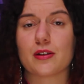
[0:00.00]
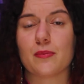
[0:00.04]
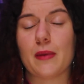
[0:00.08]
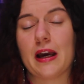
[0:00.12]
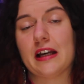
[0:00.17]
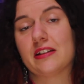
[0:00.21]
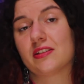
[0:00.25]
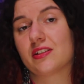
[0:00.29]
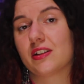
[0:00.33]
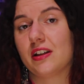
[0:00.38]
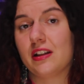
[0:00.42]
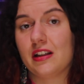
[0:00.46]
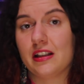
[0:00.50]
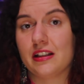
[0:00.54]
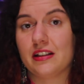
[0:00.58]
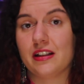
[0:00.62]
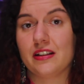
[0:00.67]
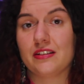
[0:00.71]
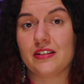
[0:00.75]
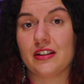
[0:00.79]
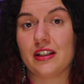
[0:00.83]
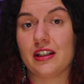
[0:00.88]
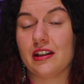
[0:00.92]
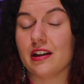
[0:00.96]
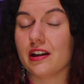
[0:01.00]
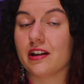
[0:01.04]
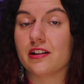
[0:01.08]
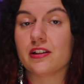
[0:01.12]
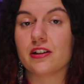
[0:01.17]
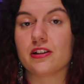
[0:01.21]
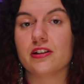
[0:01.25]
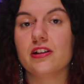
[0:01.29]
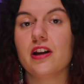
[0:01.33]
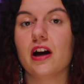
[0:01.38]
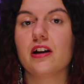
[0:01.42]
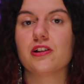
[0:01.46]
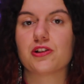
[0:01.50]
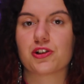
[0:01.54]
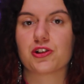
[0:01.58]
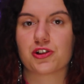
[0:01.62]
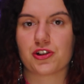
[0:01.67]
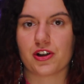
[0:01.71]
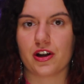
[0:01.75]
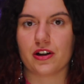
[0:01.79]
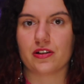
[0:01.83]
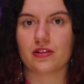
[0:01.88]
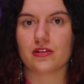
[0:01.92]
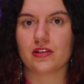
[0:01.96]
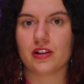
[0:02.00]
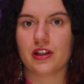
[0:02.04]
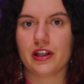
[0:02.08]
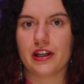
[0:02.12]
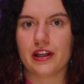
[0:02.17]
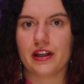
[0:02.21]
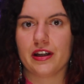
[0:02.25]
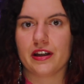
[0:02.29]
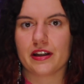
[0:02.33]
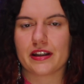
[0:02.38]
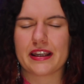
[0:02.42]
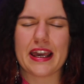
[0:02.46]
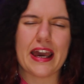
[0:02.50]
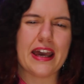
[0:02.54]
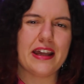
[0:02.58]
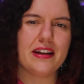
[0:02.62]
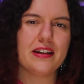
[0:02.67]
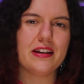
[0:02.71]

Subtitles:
masculinity in a nutshell. Ken